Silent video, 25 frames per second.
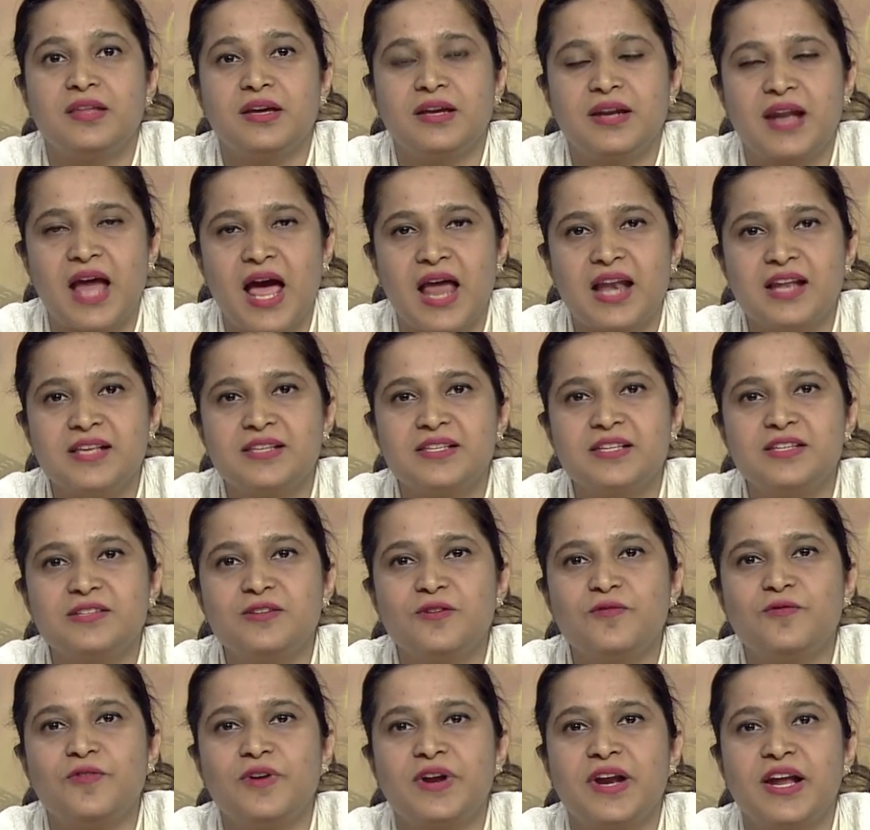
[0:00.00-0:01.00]
The
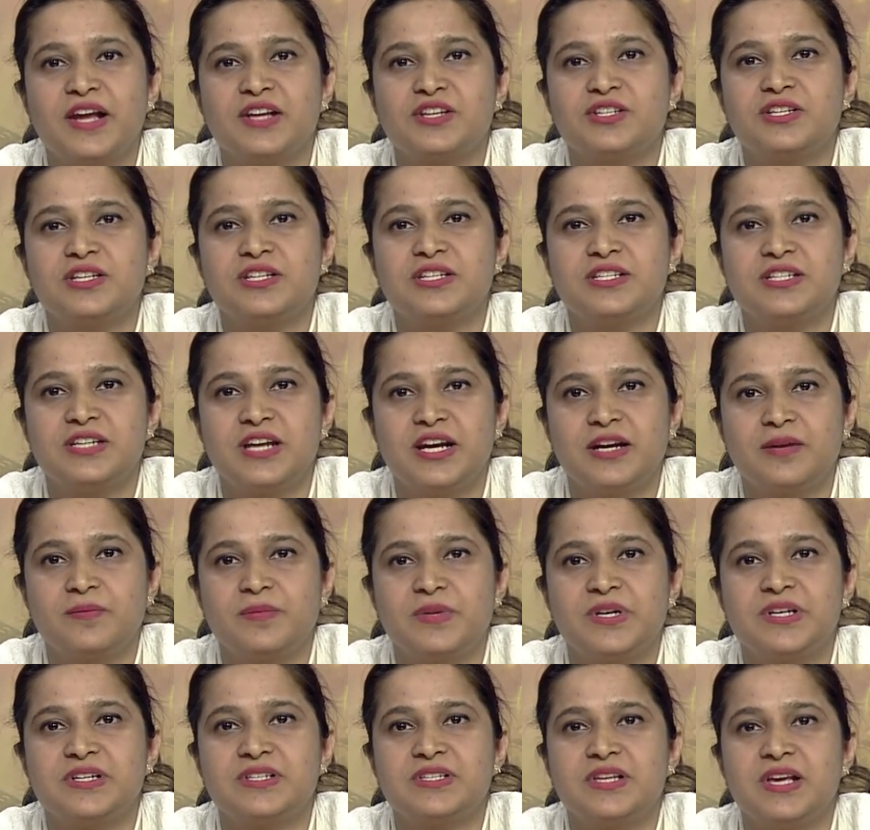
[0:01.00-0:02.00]
analysis of financial
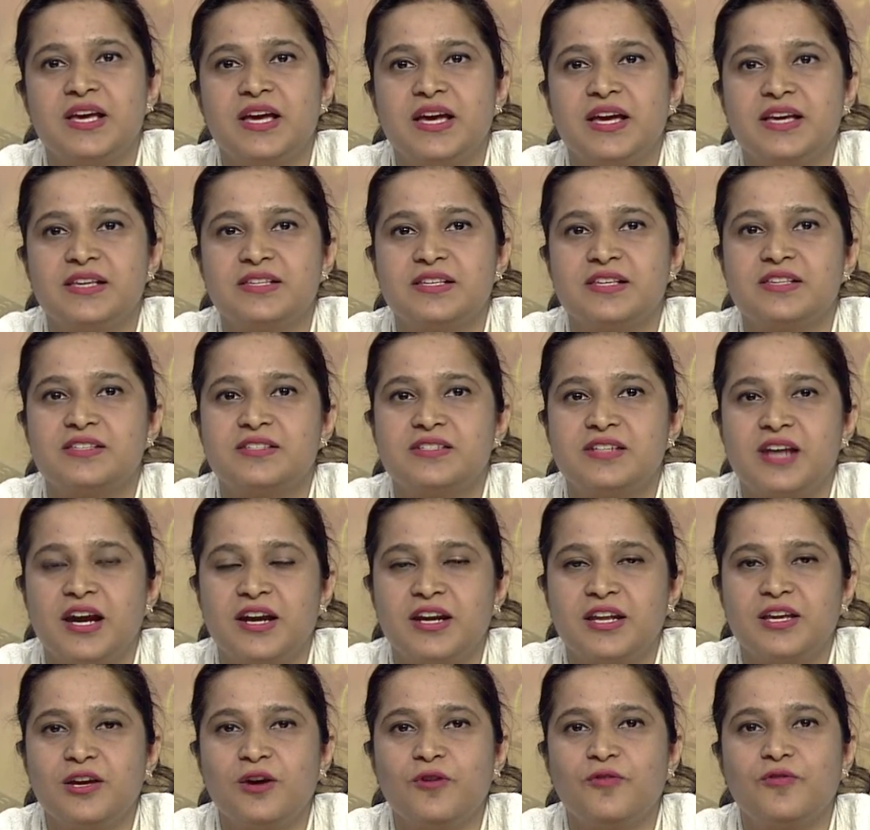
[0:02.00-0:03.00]
statements is a
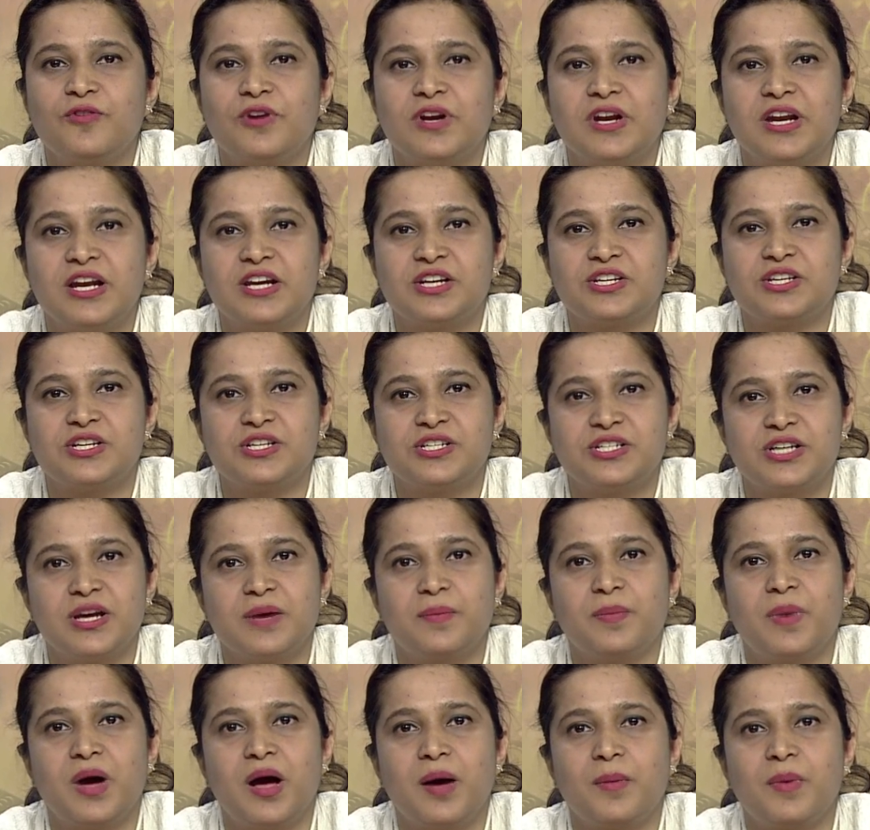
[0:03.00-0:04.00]
study of
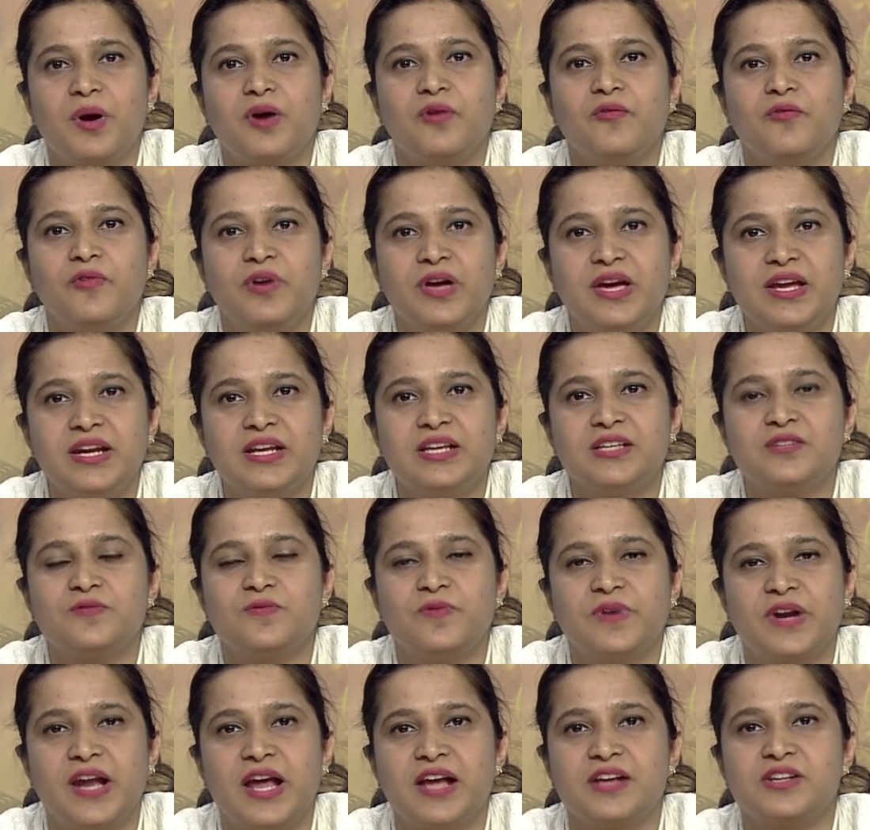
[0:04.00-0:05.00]
relationship among various
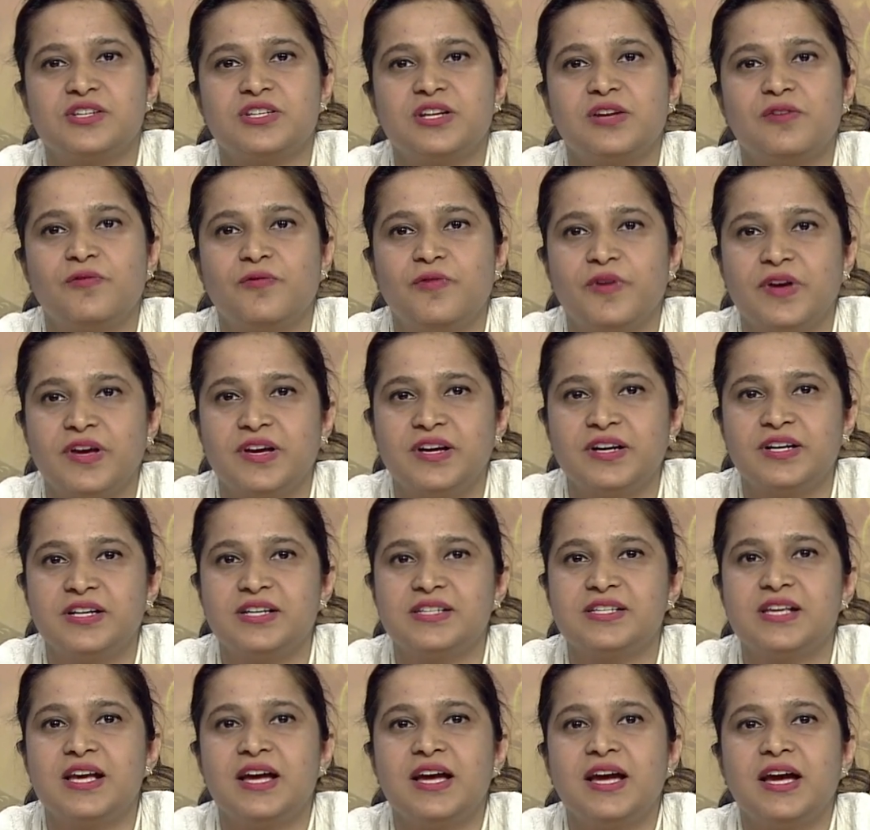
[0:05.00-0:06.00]
financial
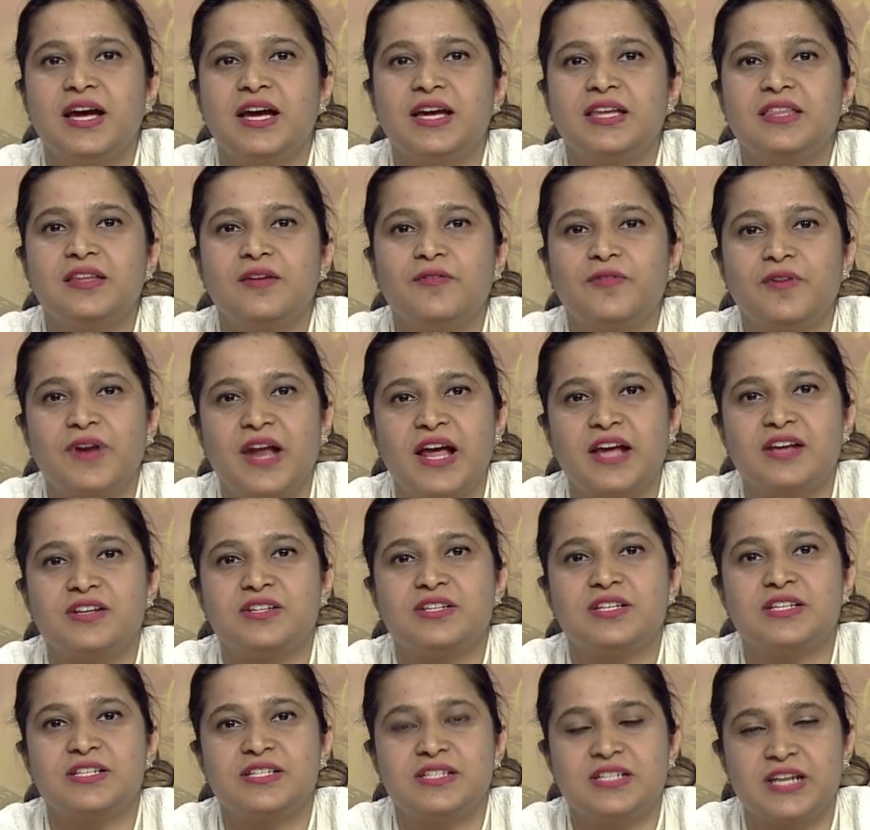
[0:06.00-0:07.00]
figures in the
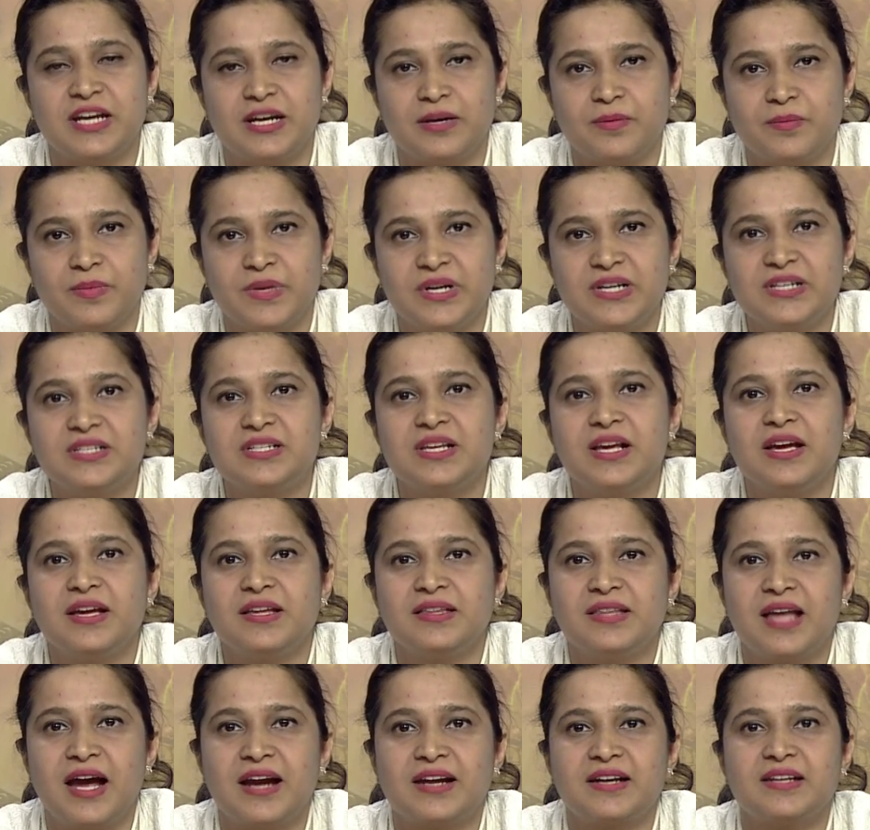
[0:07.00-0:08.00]
financial statements
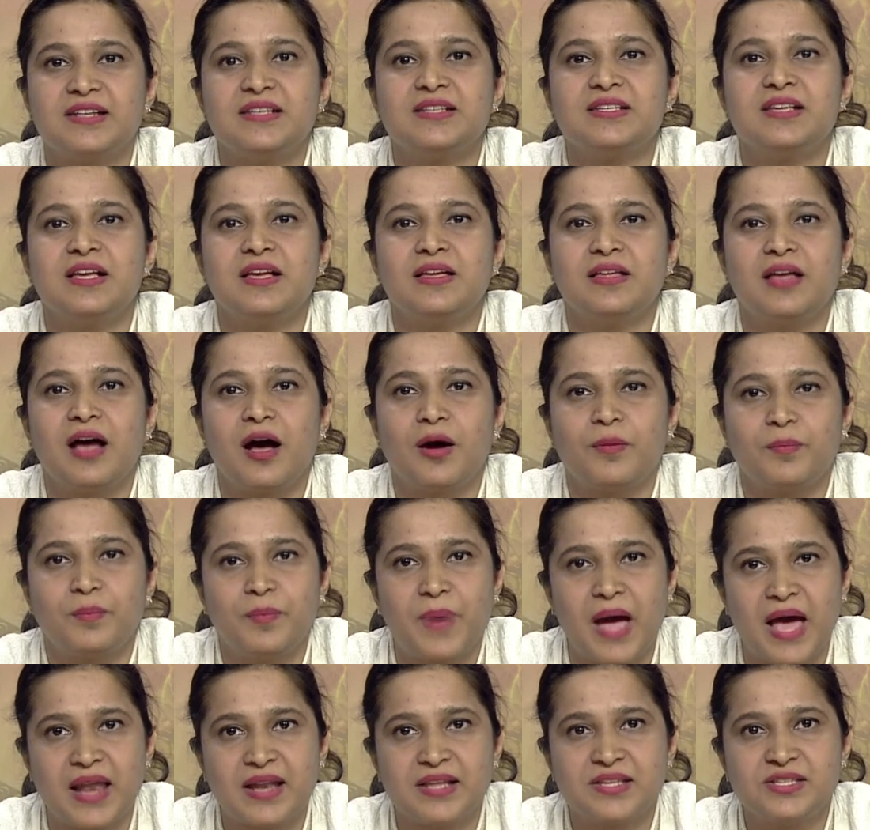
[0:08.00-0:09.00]
that is a
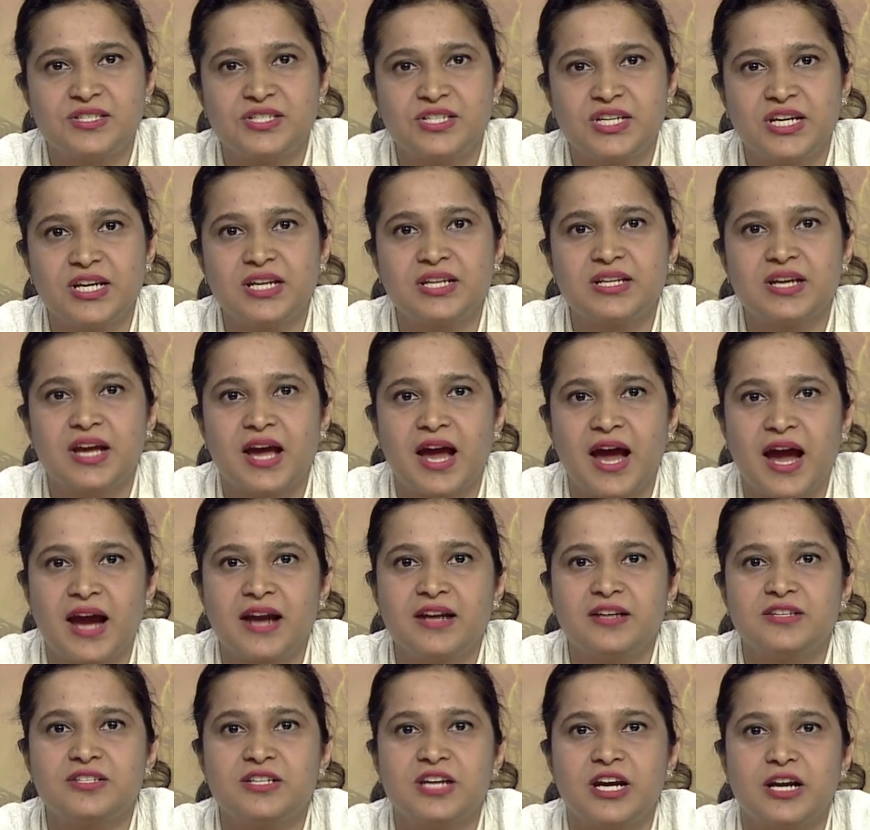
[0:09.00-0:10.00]
balance sheet
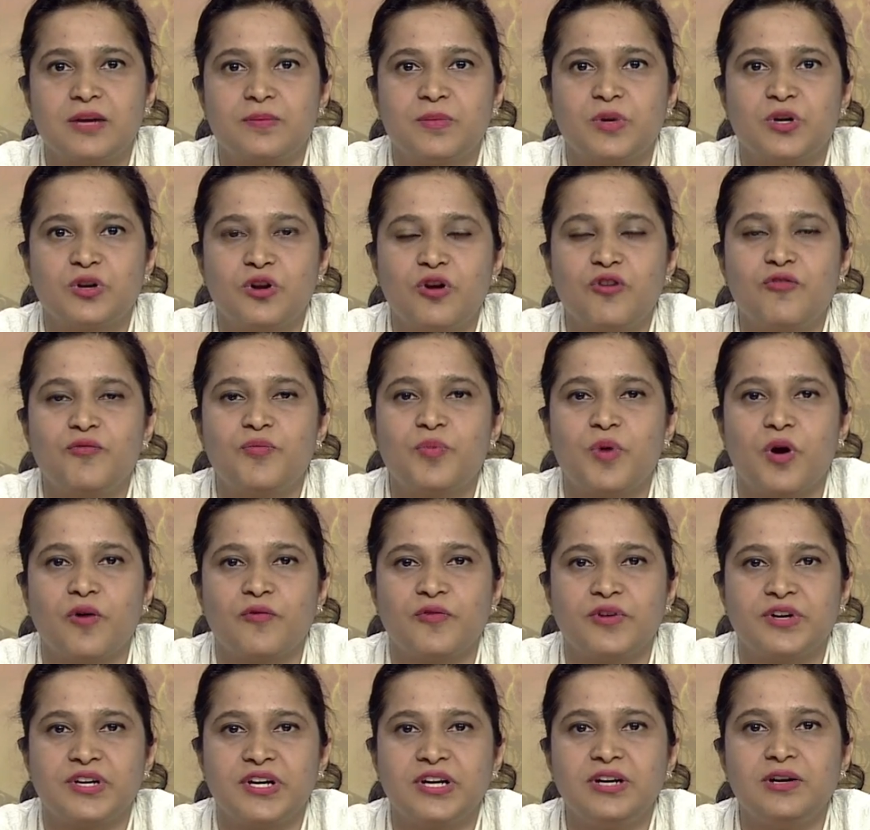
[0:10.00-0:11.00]
and statement of
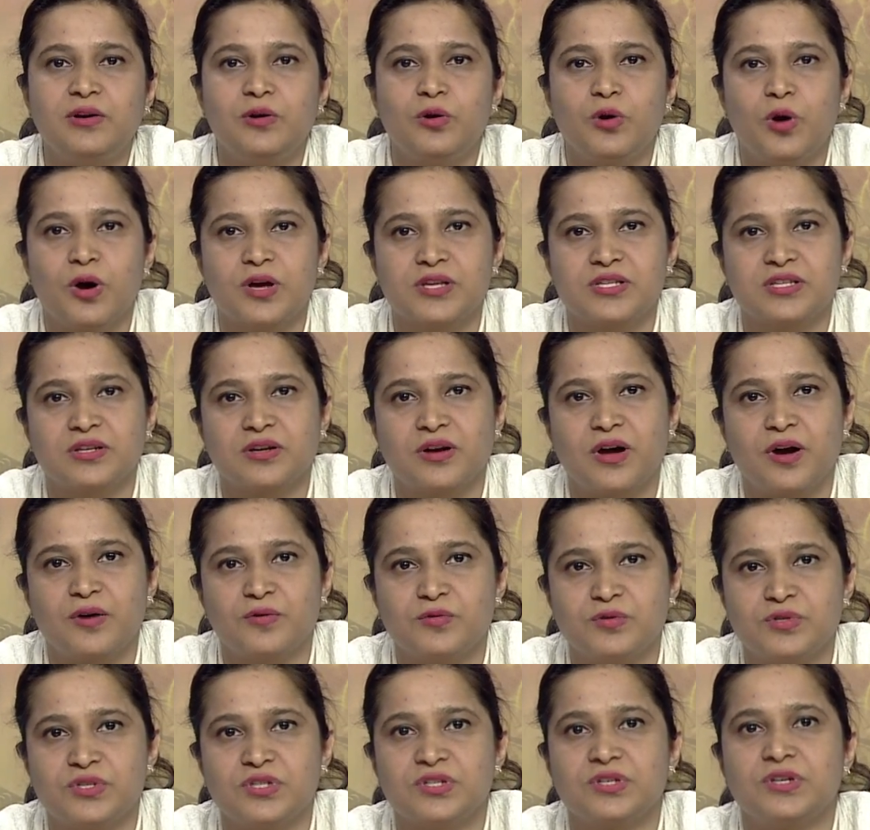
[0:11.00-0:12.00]
profit and loss
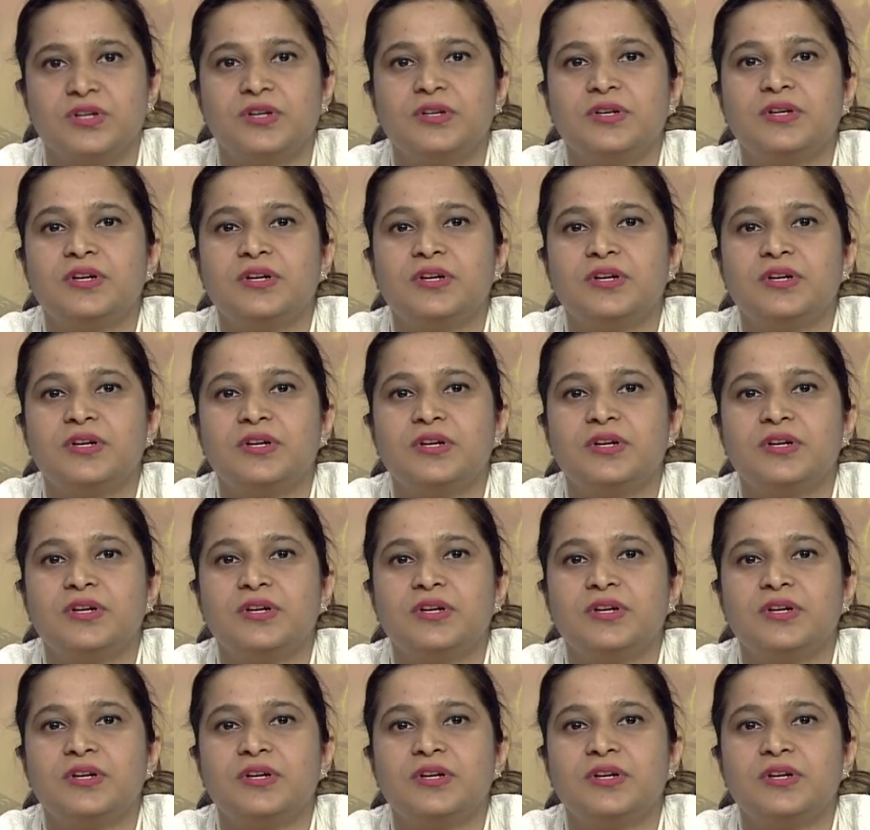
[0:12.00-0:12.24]
account.